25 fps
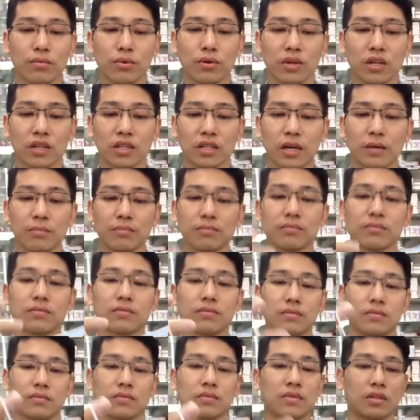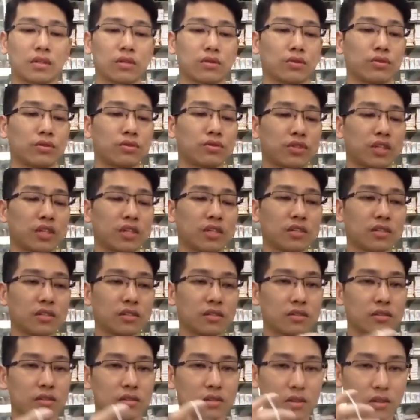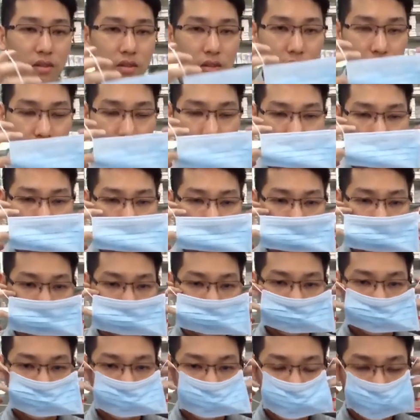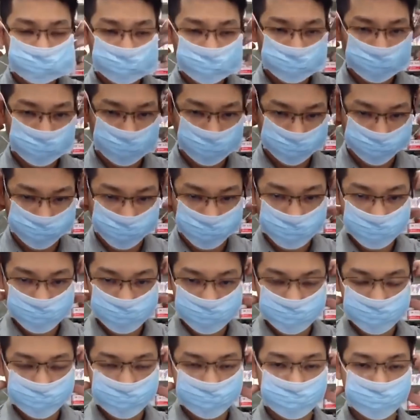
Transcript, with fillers: pull it up the two strings, tie it down to your face,